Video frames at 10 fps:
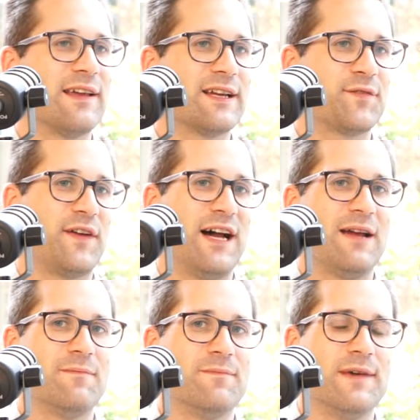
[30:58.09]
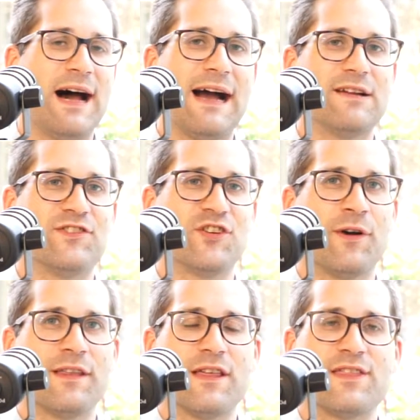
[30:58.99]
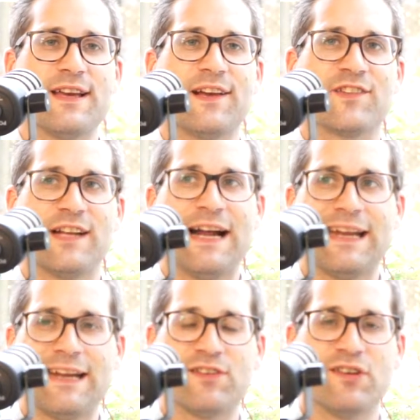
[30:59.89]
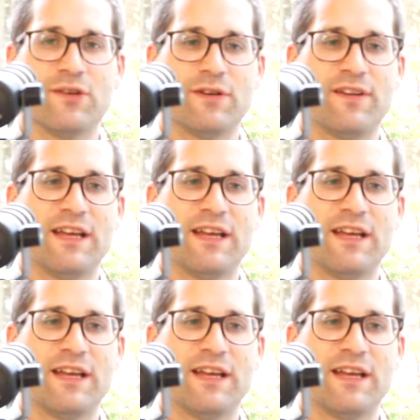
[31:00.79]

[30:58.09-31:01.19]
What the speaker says: Like if I'm not doing the things that I need to do to